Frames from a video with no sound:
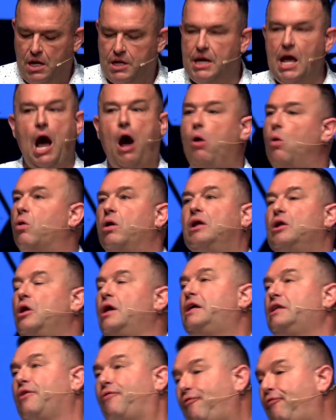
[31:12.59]
Yo,
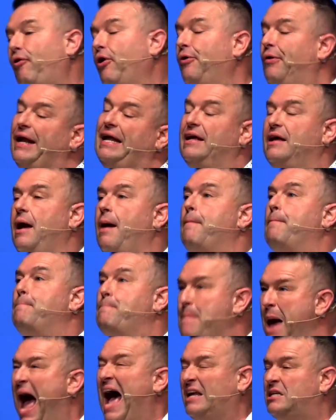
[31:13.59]
look at the fruit.
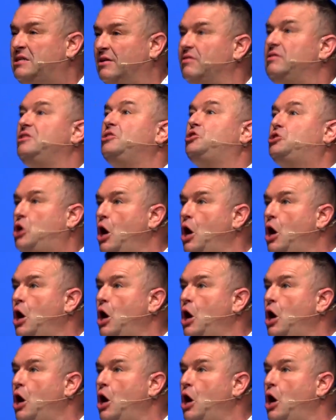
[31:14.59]
Massive.